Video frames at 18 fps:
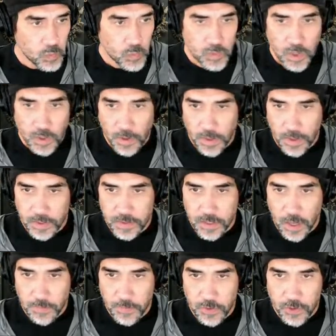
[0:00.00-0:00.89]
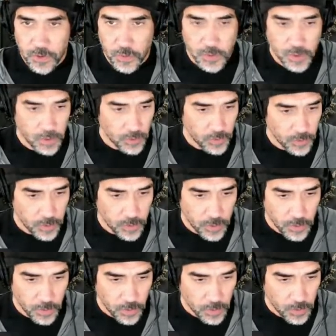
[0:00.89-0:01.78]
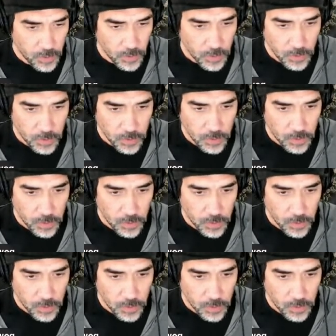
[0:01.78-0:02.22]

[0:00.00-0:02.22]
I think it's time to do another girl.